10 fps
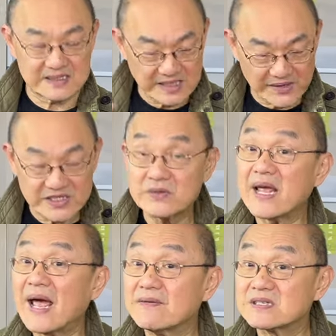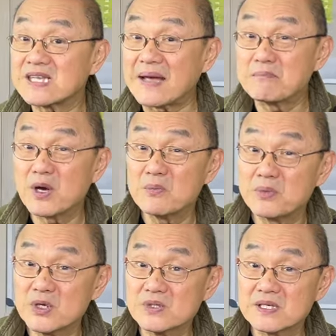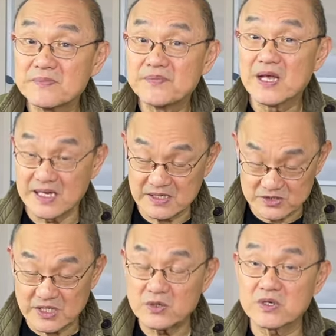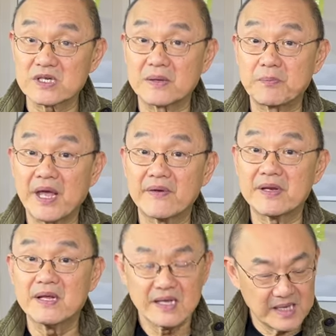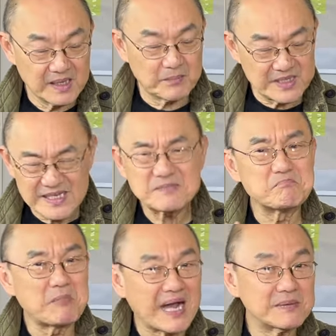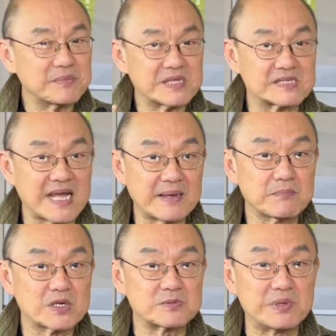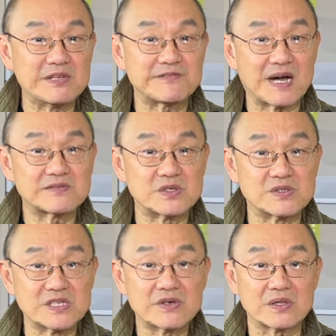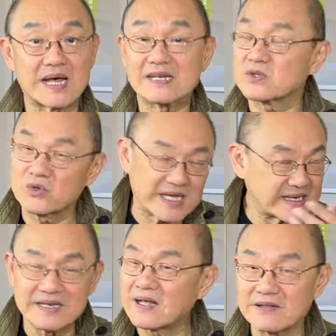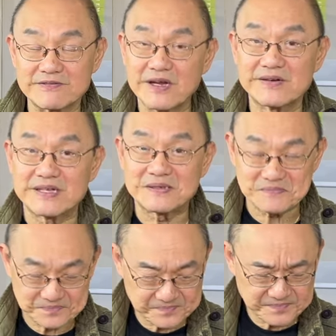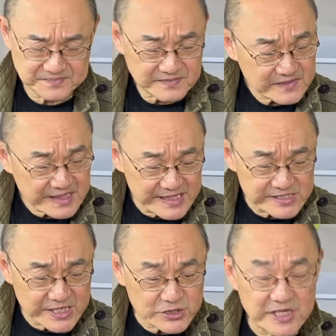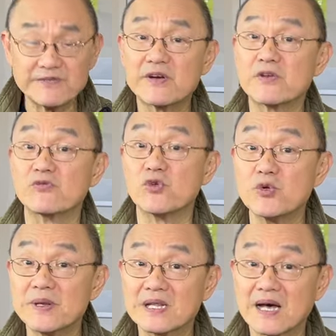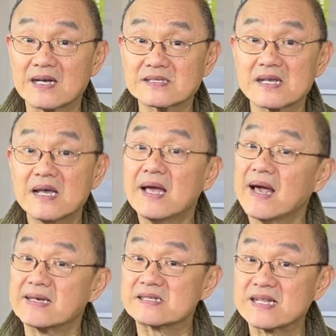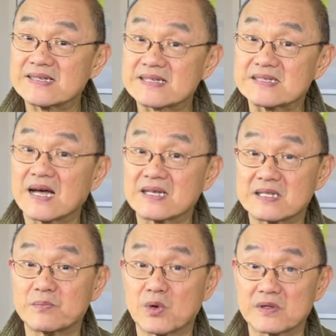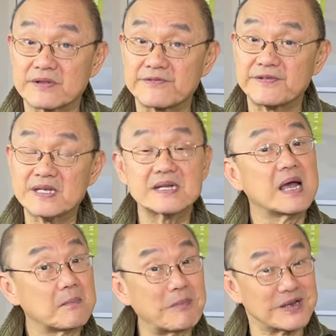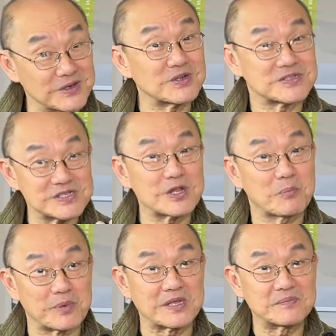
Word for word: now, I don't have a Tambo boot uh, in order to compare it, but this might be the Tambo's B five two zero last or yet another variant. It's actually a very roomy last and is less snug at the ball of the feet, but not sloppy.